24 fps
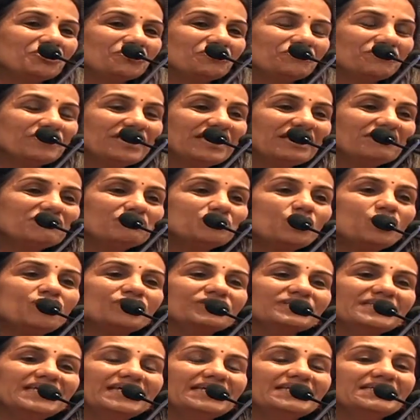We have
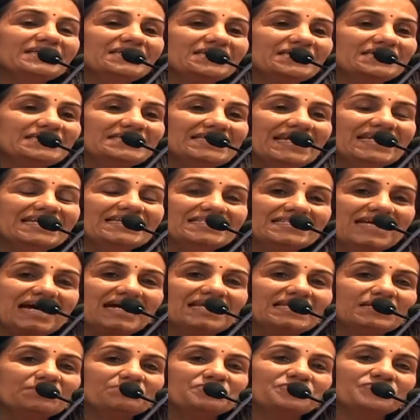more than 10
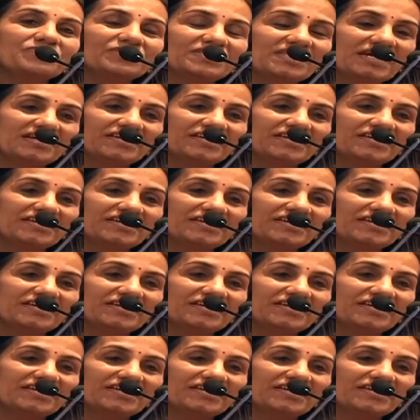tie-ups with